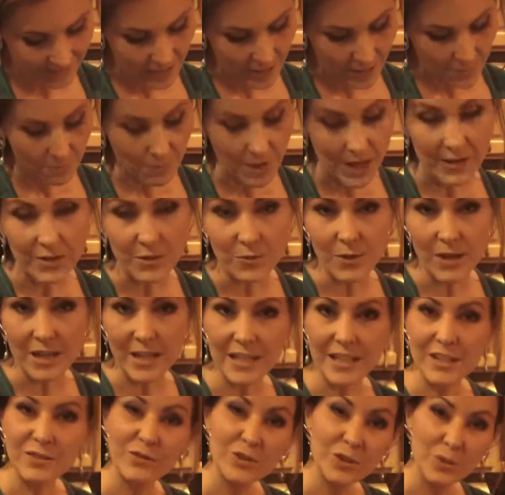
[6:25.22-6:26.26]
By the way,
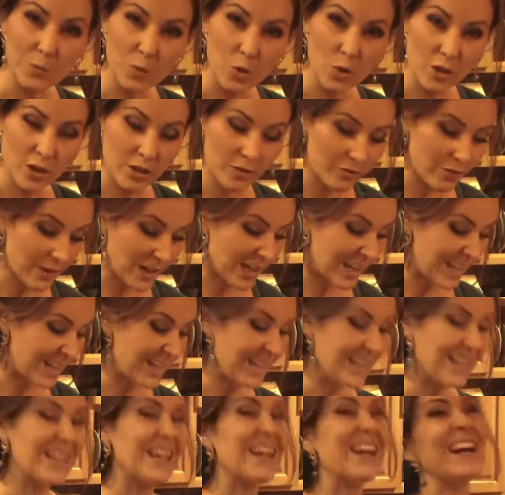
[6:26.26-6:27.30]
if you're more of I
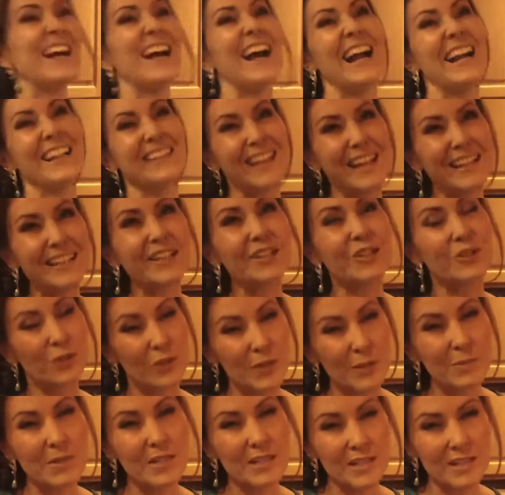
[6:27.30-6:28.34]
like a
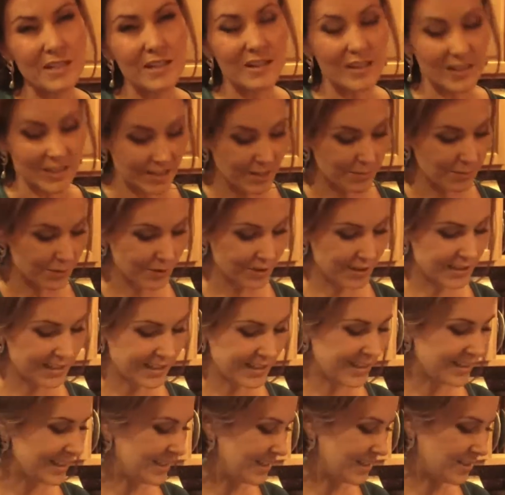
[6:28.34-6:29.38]
creamy slaw,
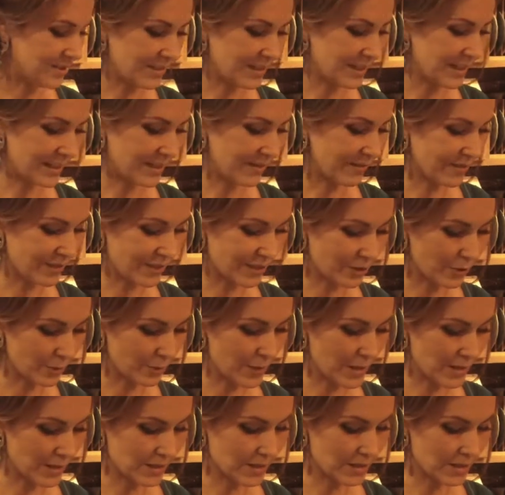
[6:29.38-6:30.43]
Kimberly. I don't like a
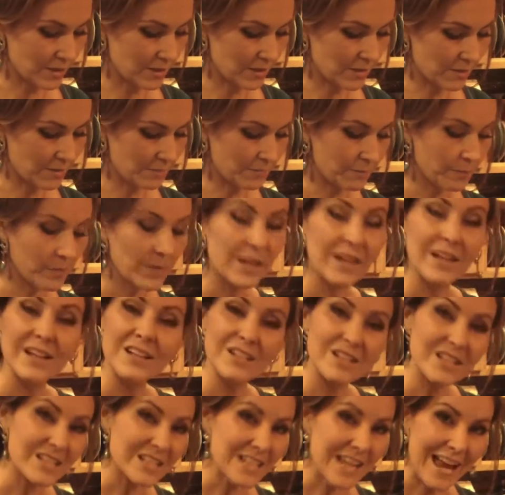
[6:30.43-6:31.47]
vinegar-based slaw.
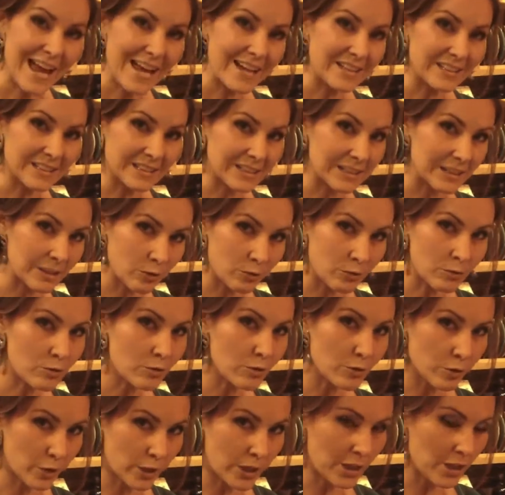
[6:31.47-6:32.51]
Just add a little
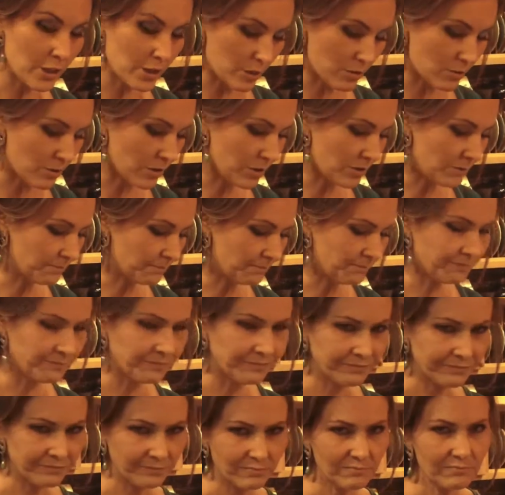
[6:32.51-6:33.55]
Greek yogurt.
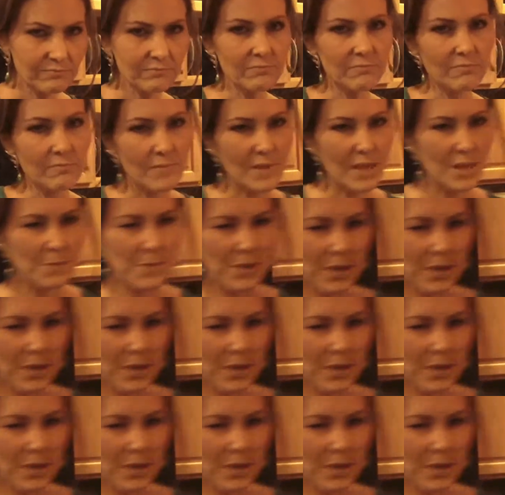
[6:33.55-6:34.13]
Come here,